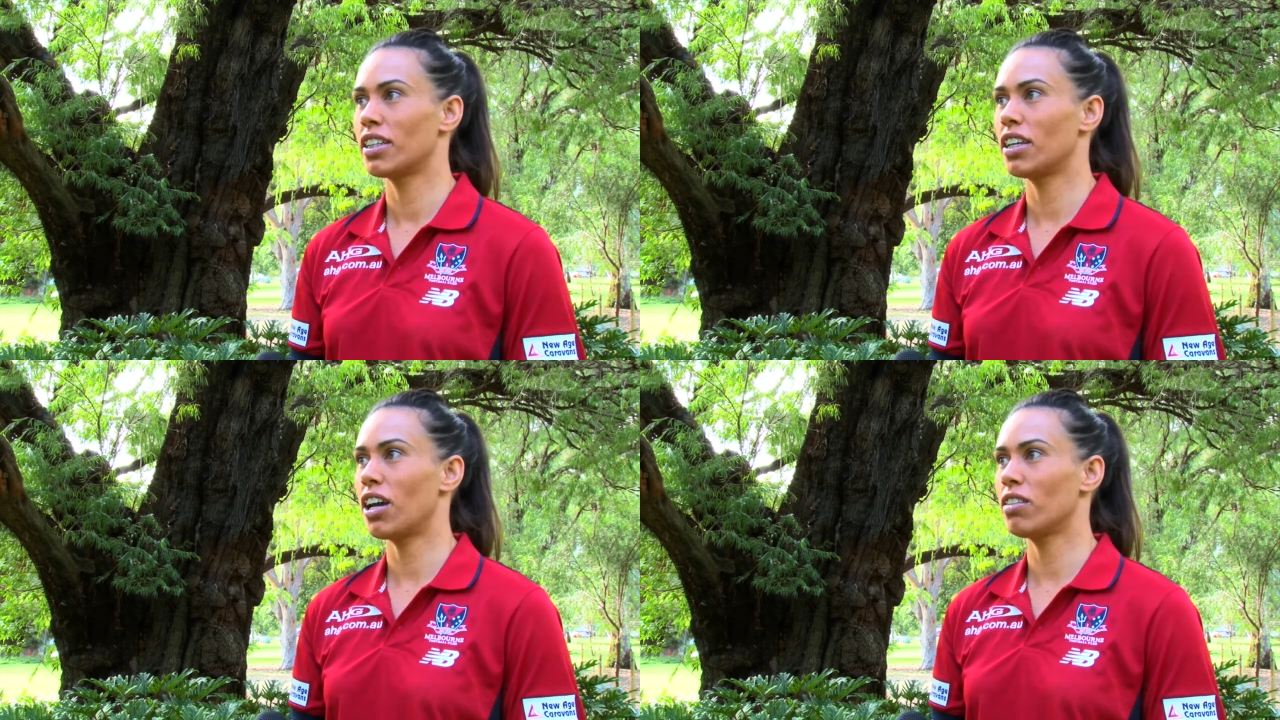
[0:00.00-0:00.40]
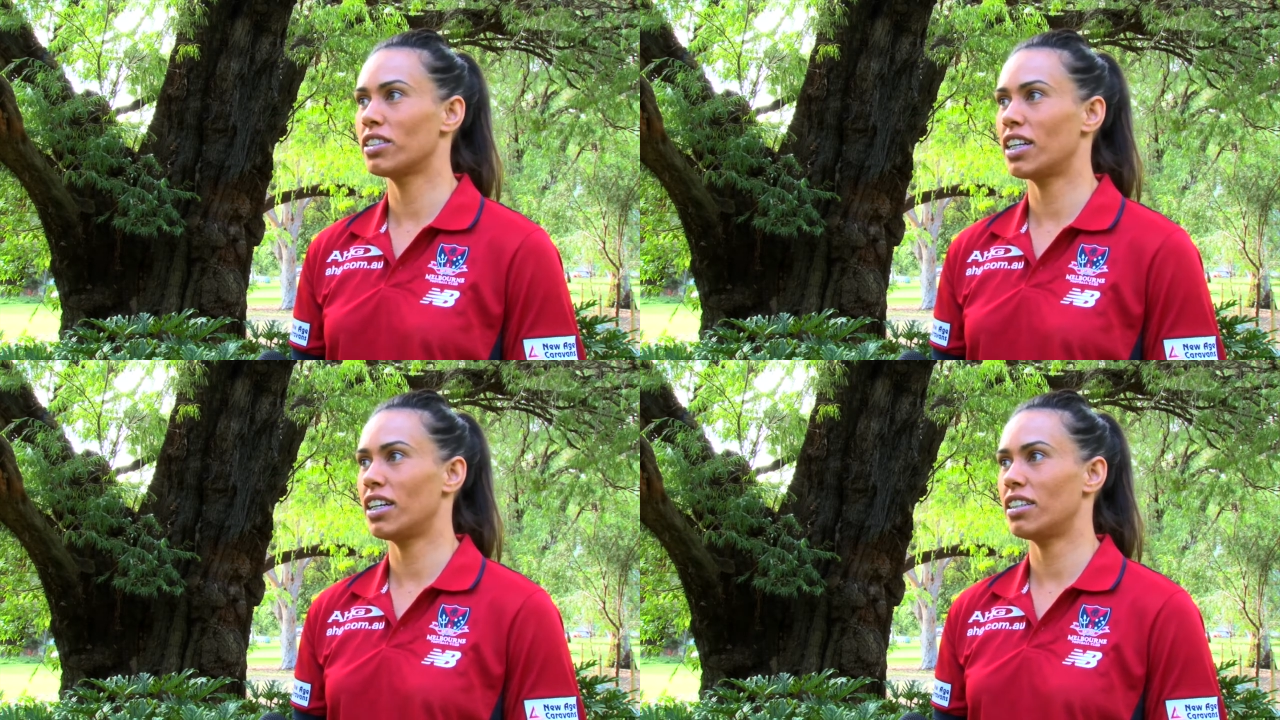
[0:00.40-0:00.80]
The
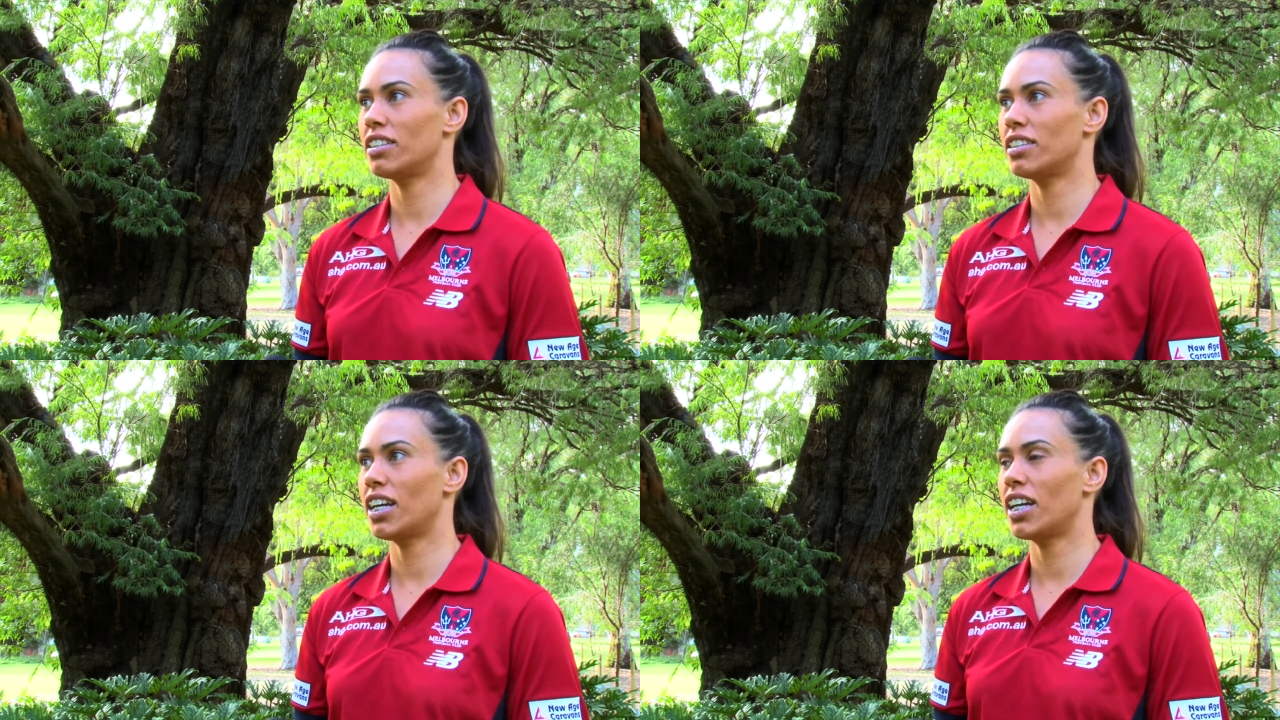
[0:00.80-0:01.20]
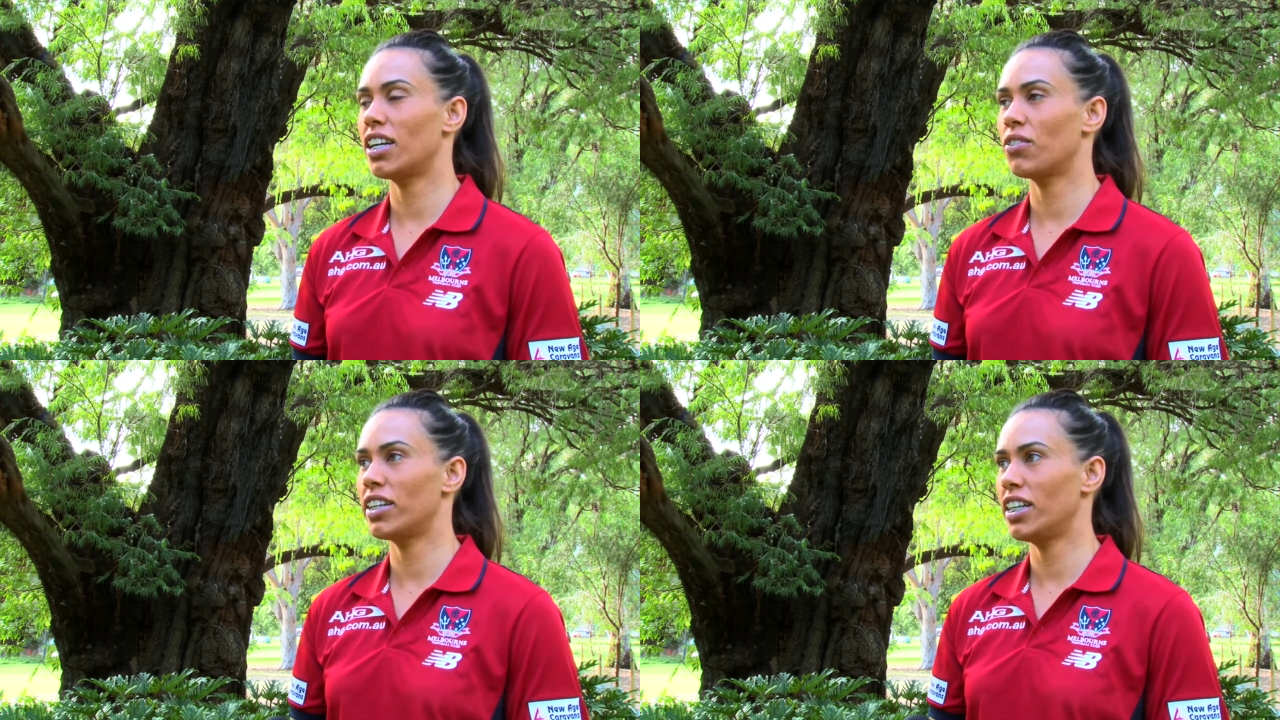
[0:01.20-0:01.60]
girls are
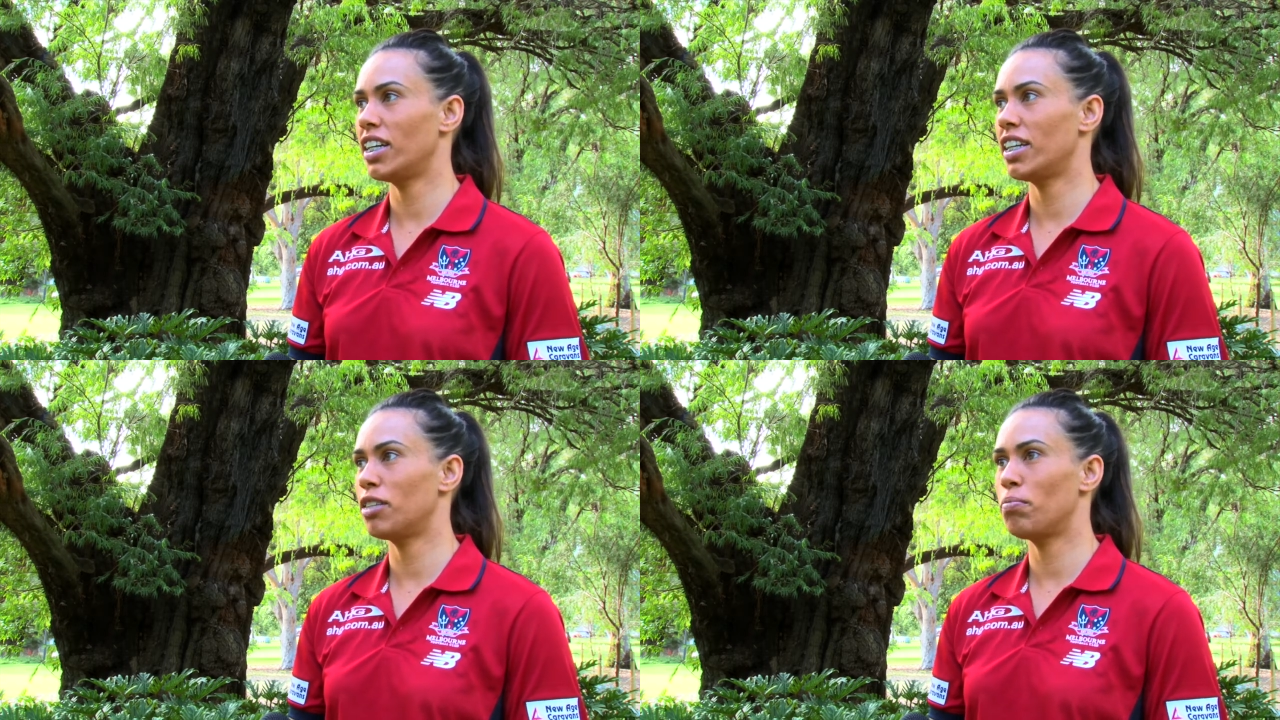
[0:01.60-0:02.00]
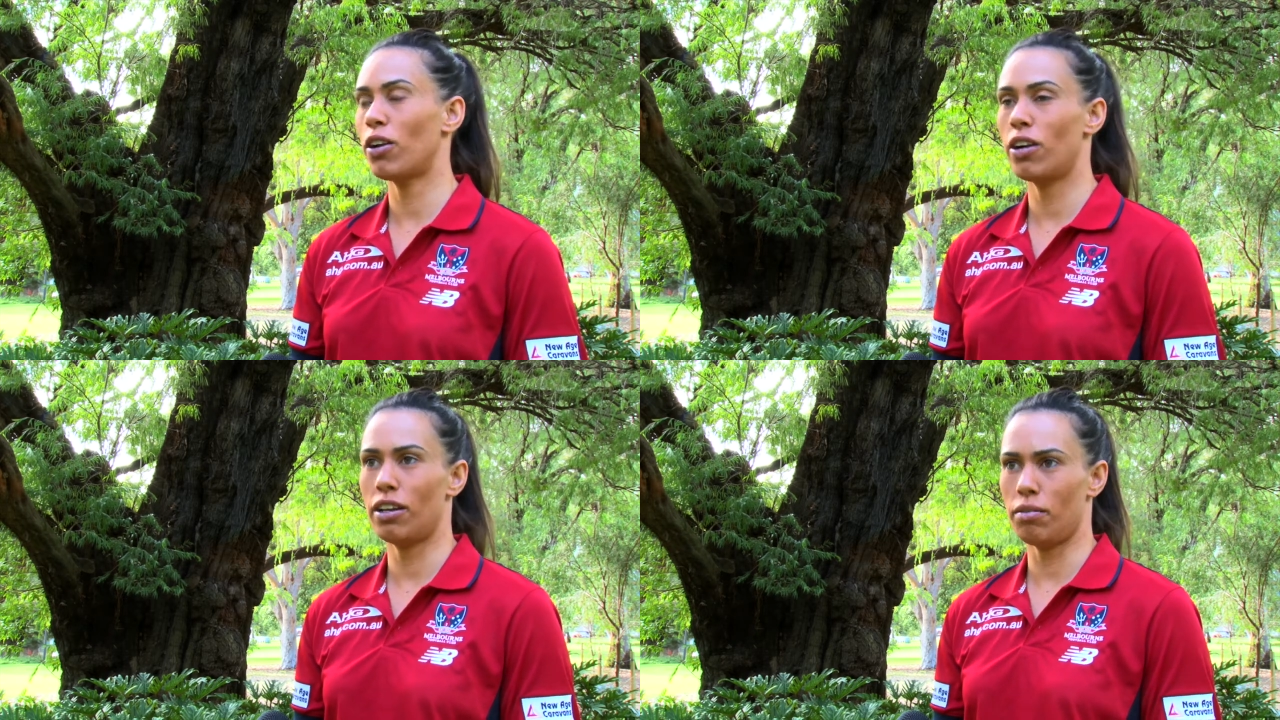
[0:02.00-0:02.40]
taking really a lead
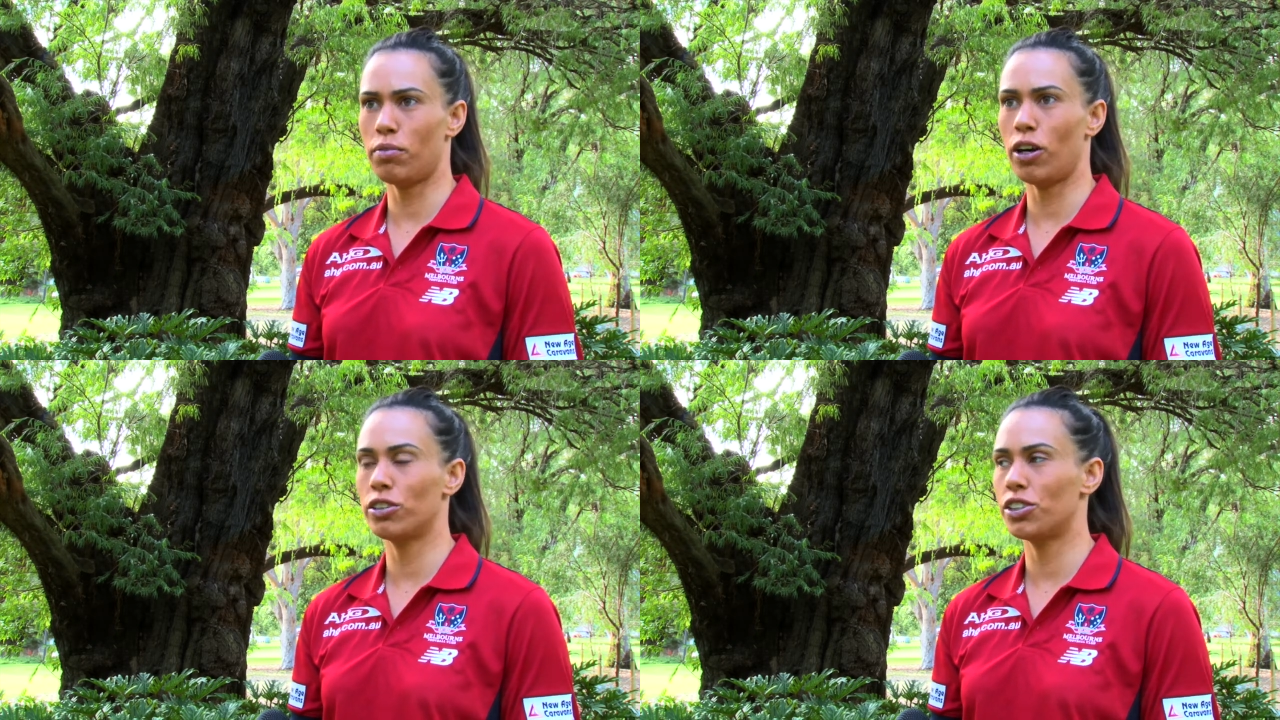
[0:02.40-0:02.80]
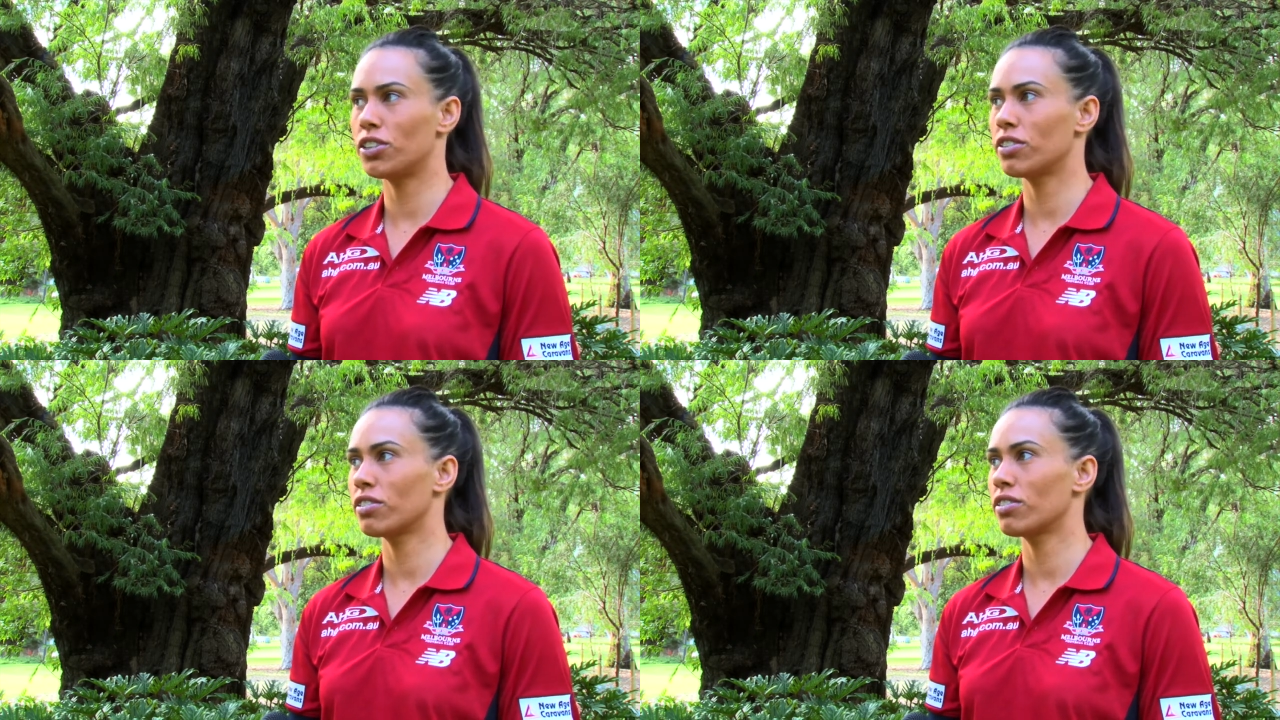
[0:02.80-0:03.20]

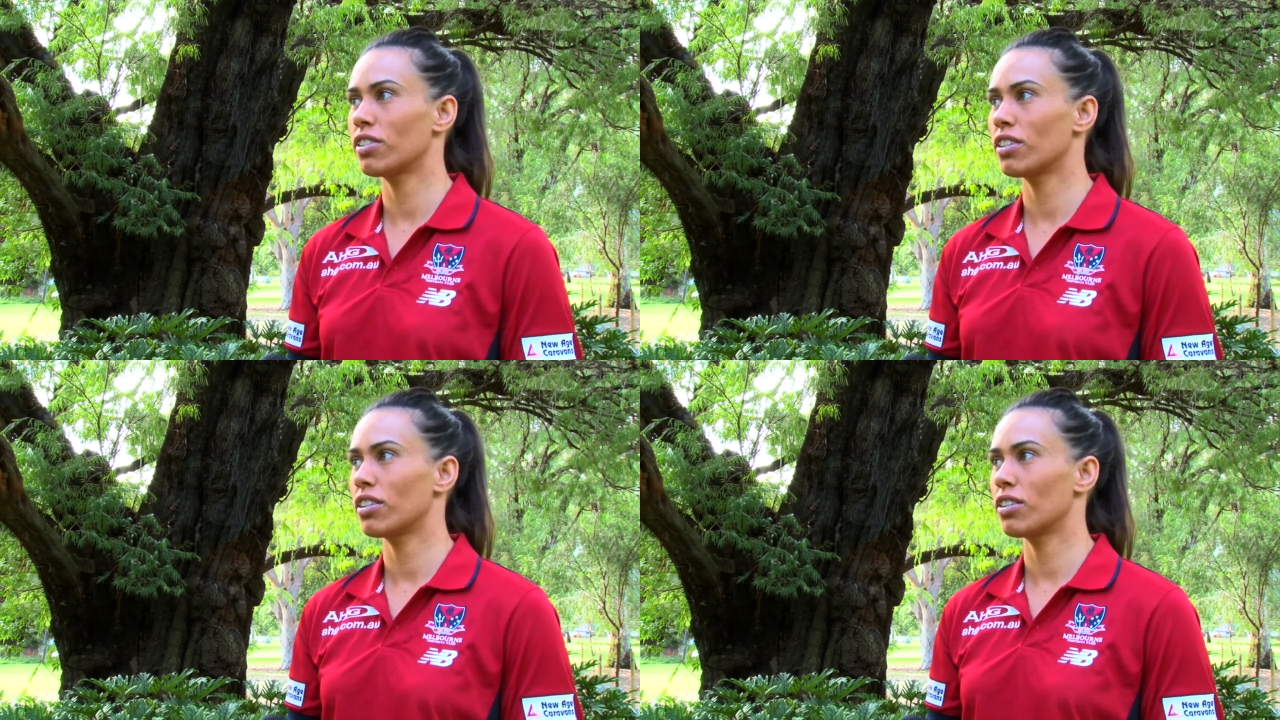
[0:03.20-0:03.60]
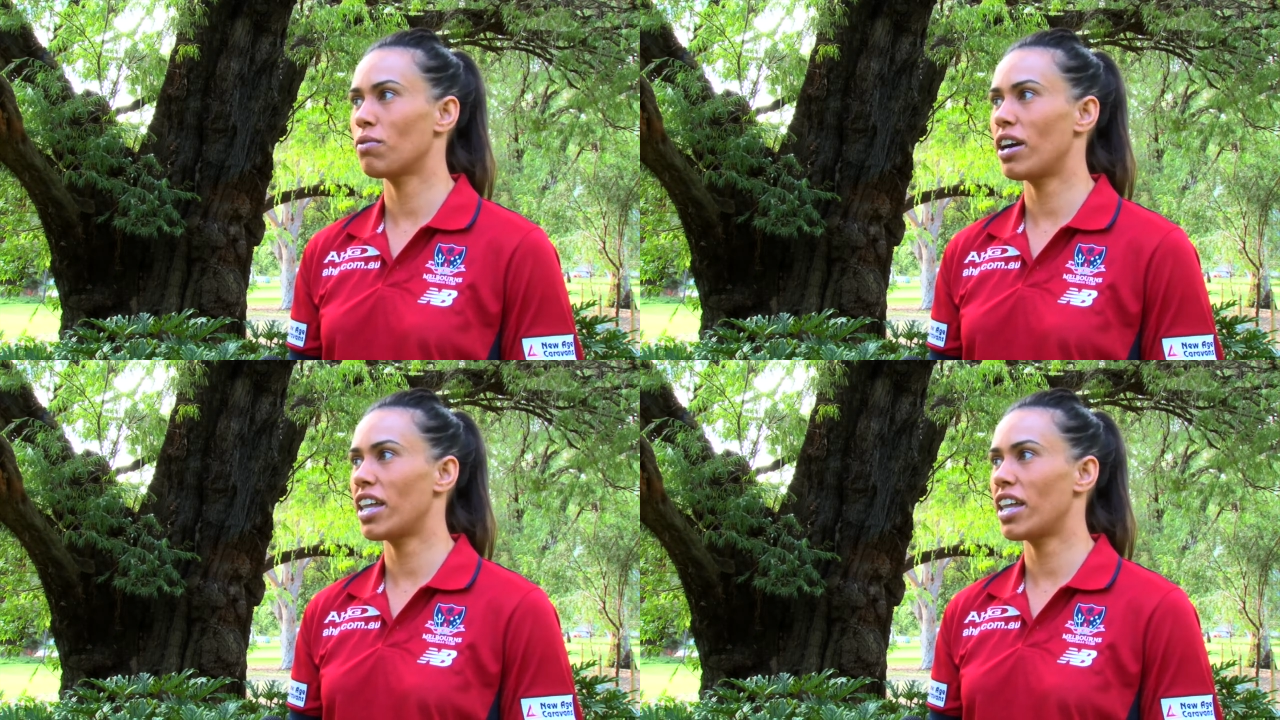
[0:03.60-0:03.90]
approach, the way